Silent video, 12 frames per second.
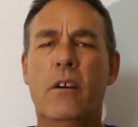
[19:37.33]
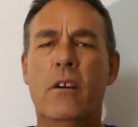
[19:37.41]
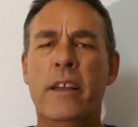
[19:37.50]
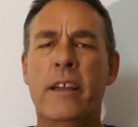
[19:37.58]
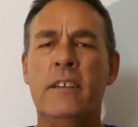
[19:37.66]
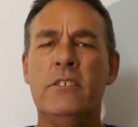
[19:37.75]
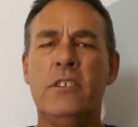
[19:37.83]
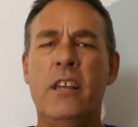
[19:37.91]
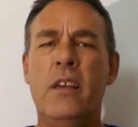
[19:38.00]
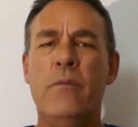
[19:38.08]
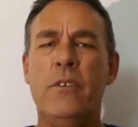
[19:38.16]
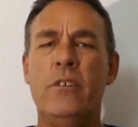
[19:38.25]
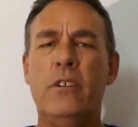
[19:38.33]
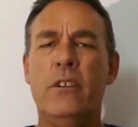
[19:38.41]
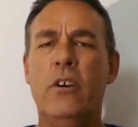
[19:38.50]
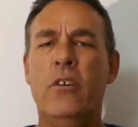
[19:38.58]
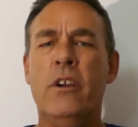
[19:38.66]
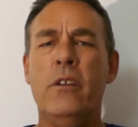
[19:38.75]
I asked heaven to
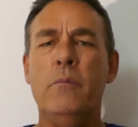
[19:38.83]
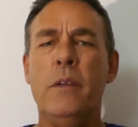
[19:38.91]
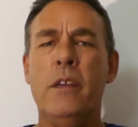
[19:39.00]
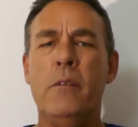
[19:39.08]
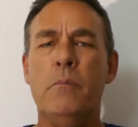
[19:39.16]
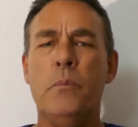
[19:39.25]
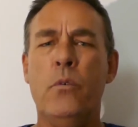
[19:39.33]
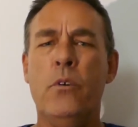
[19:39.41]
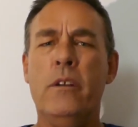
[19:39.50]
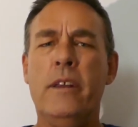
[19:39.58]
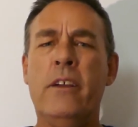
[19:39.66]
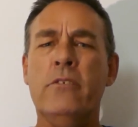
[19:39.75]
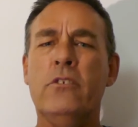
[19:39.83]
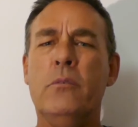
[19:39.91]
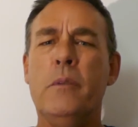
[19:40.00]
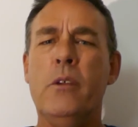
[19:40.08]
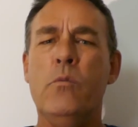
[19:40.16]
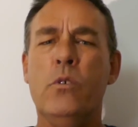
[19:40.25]
guide me and point out to
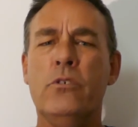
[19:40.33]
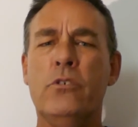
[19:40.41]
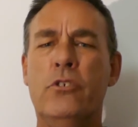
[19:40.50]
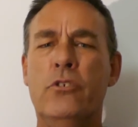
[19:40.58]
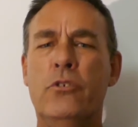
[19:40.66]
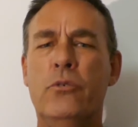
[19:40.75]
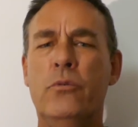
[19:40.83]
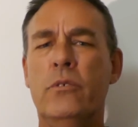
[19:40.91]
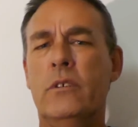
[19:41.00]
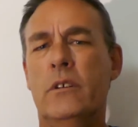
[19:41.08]
me what to do.